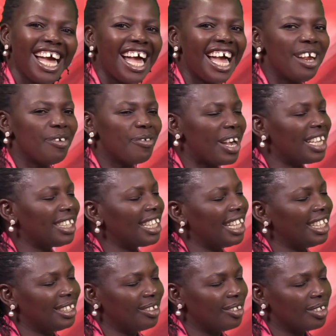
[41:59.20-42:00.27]
I write, I
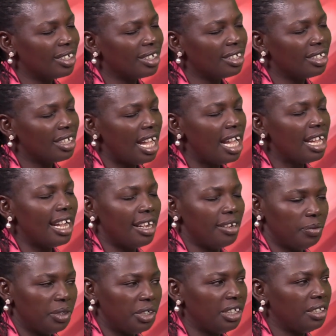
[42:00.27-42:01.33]
talk, and I
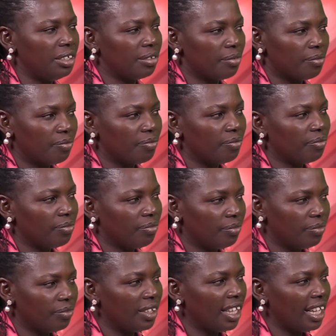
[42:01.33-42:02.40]
read.
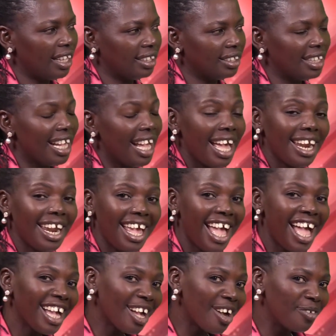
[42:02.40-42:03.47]
Yes. And I
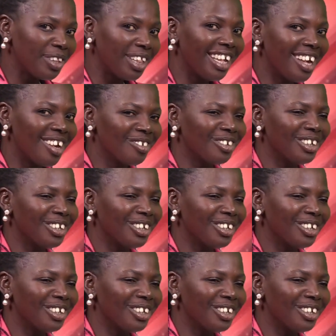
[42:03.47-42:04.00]
hang out with the young